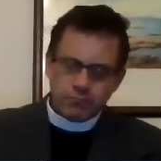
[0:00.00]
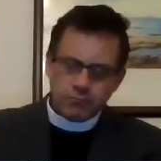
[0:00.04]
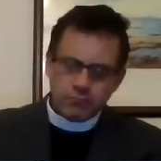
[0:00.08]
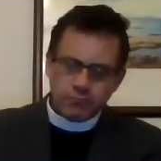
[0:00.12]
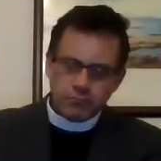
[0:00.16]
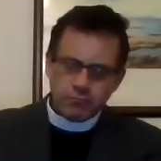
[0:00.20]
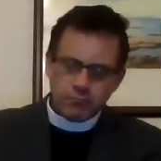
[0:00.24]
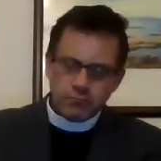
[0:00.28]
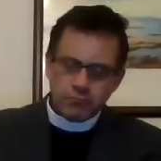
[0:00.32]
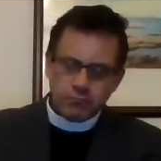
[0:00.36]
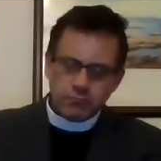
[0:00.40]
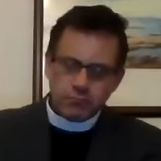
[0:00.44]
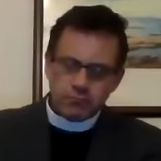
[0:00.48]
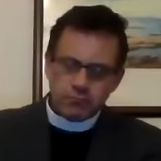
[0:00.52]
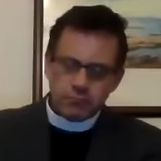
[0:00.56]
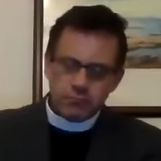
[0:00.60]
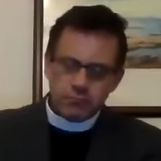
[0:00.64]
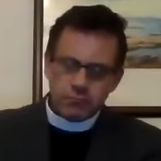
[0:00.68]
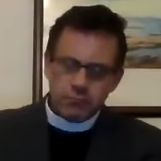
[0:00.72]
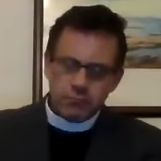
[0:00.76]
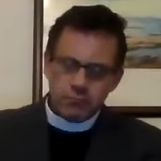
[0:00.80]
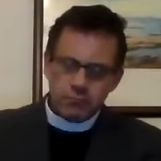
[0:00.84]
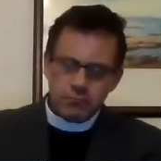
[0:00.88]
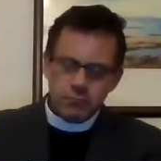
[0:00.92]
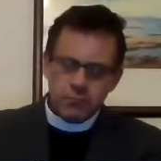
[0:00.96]

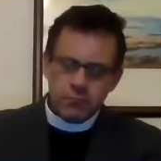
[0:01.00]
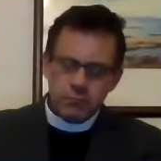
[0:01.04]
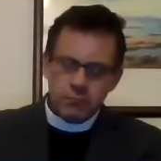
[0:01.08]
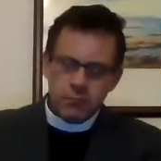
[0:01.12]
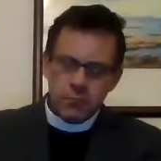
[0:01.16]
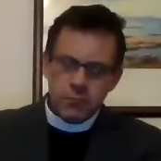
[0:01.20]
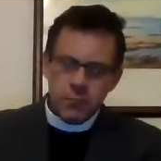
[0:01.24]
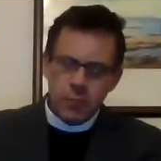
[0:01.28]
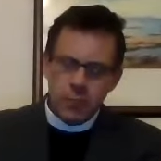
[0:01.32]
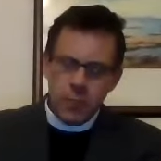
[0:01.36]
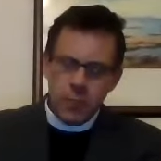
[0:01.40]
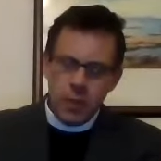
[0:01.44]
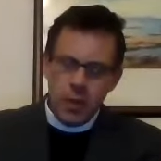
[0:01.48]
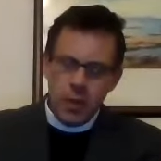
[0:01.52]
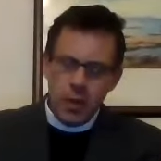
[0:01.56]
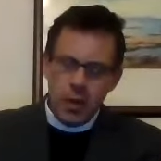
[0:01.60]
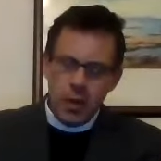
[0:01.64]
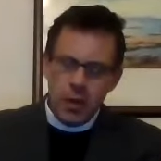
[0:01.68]
No one is speaking in this clip.